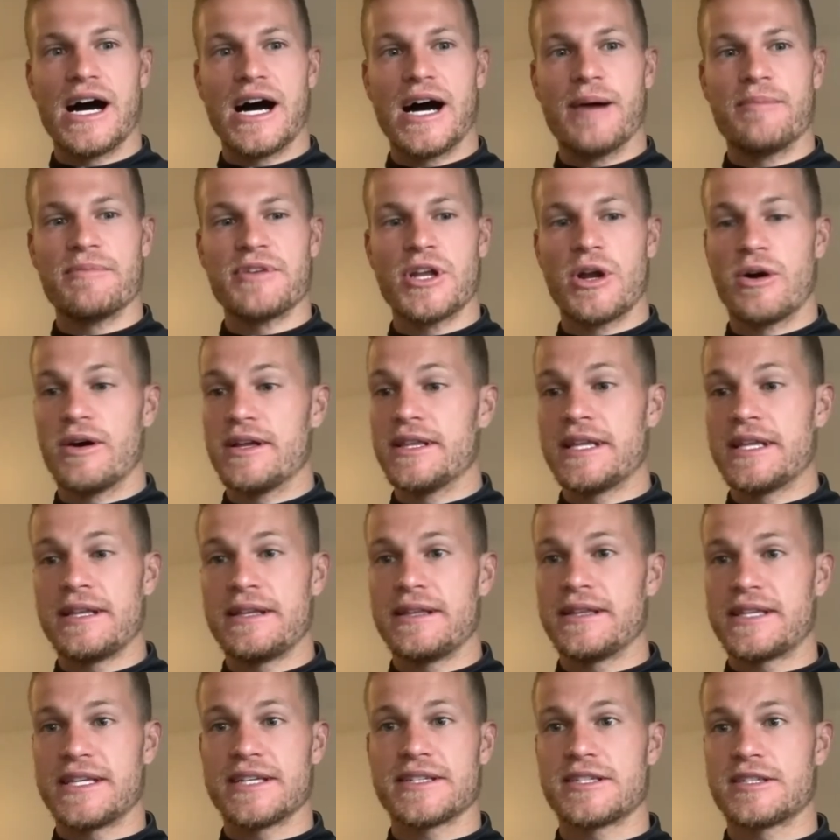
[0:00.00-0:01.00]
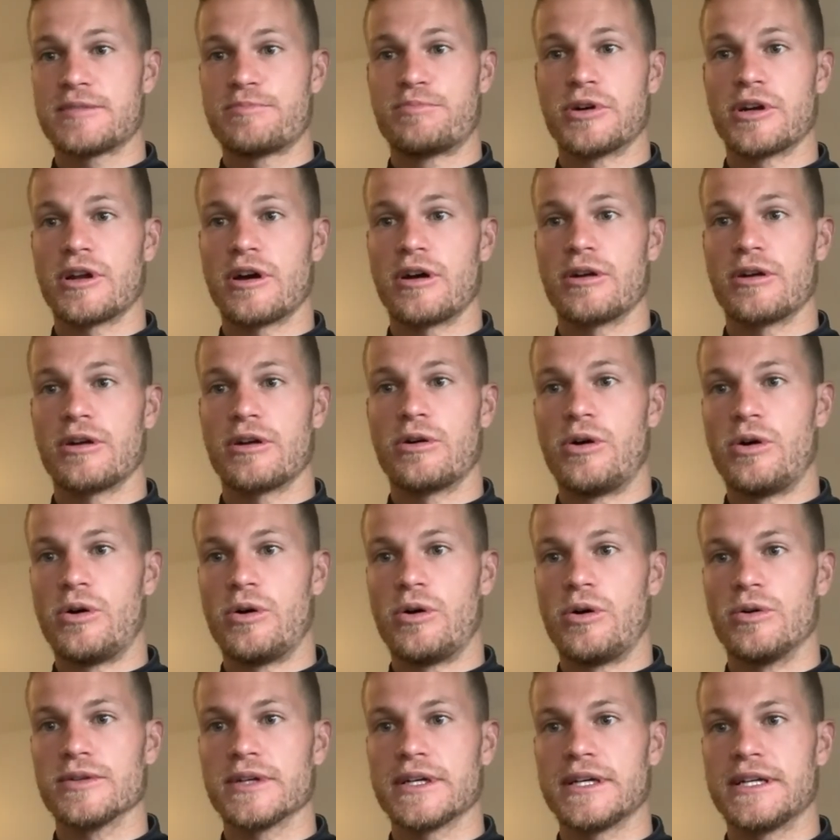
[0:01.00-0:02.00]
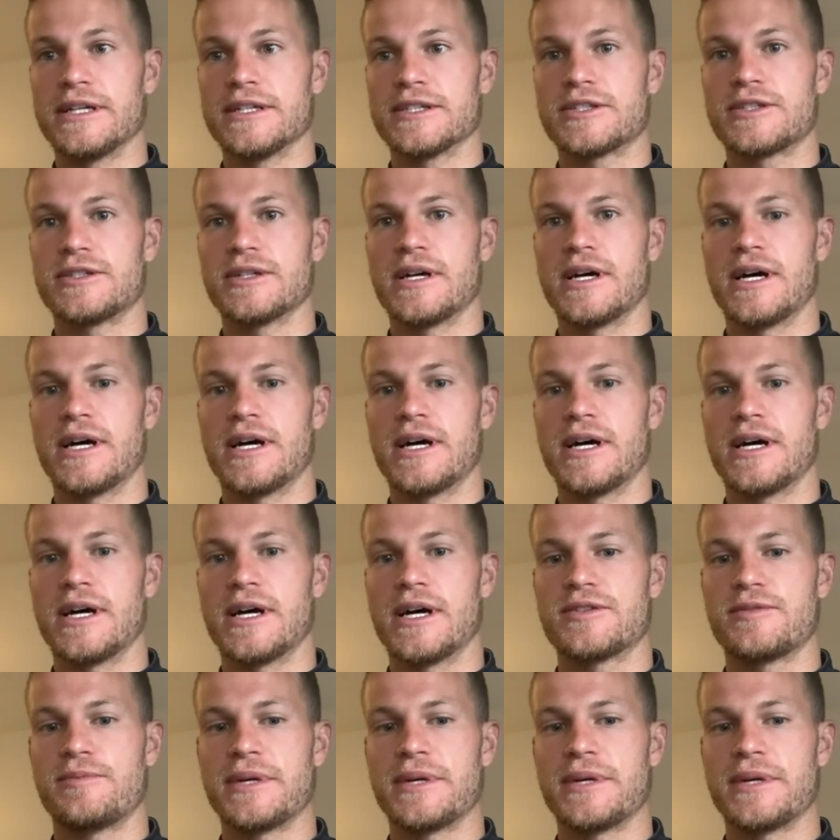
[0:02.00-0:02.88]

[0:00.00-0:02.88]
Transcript: You know, and then this is put on hold, and it's